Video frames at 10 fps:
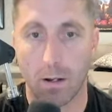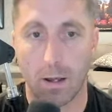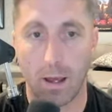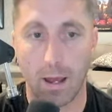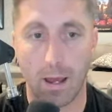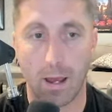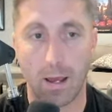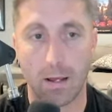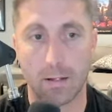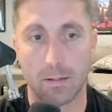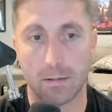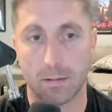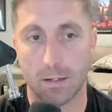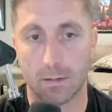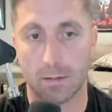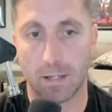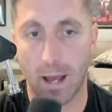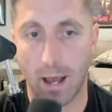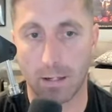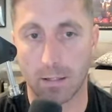and he's
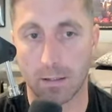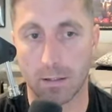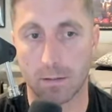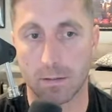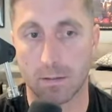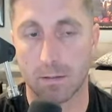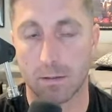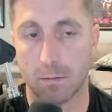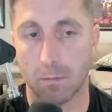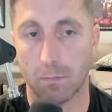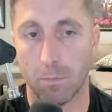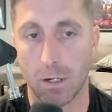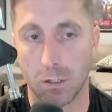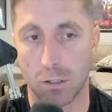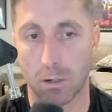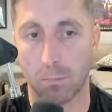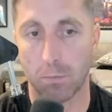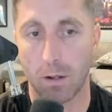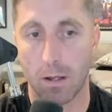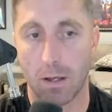attacking this bishop.
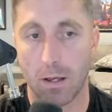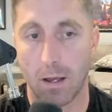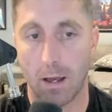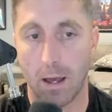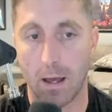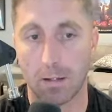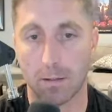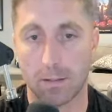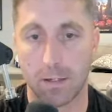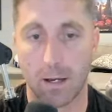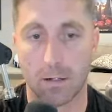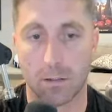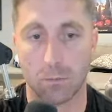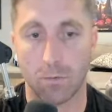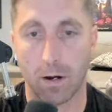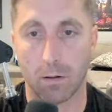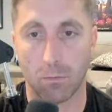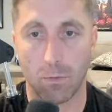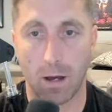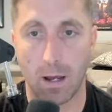And let's say I just move out of the
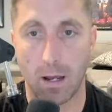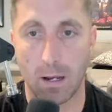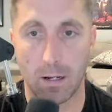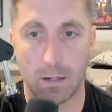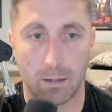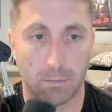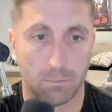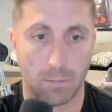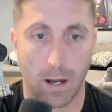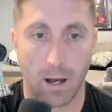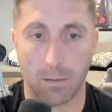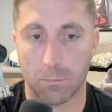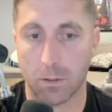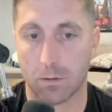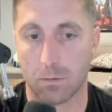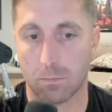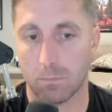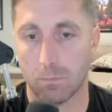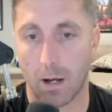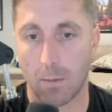way.
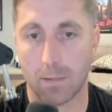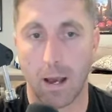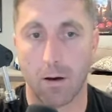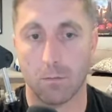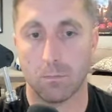I'm down